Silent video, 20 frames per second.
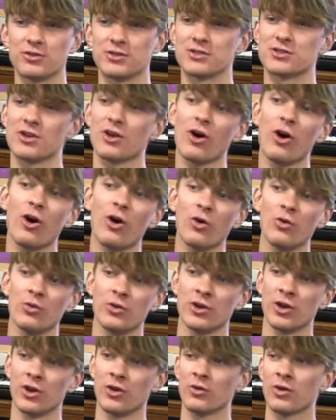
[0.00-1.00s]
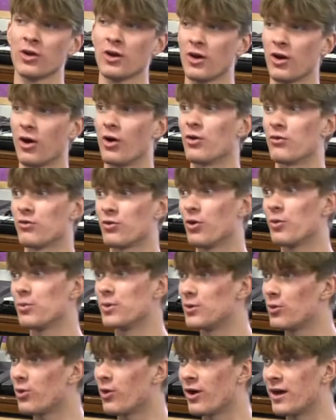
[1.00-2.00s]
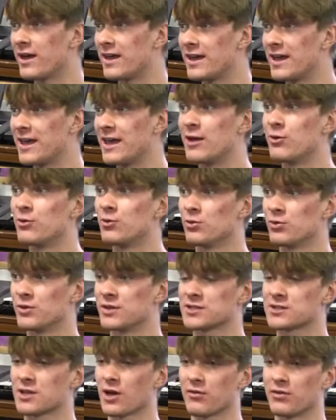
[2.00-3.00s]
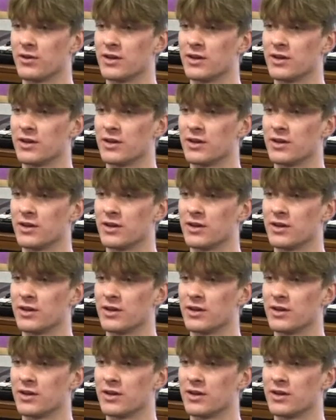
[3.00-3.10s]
So it's like, oh, you know, I've got to be quiet here and all this stuff,